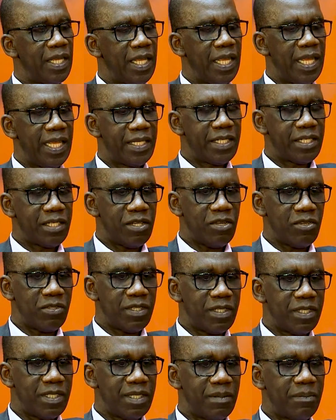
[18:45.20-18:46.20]
It's not
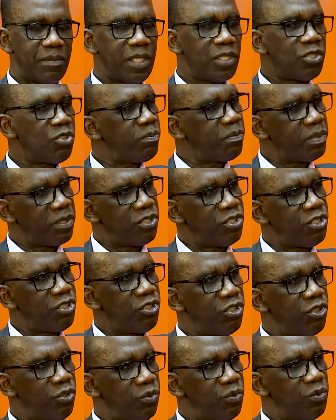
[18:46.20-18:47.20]
something to
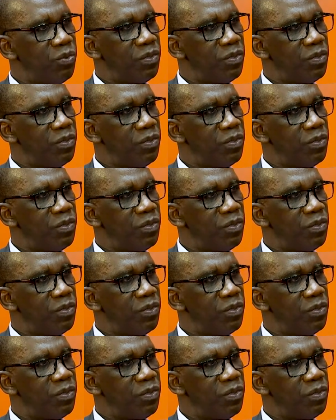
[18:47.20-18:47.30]
pursue.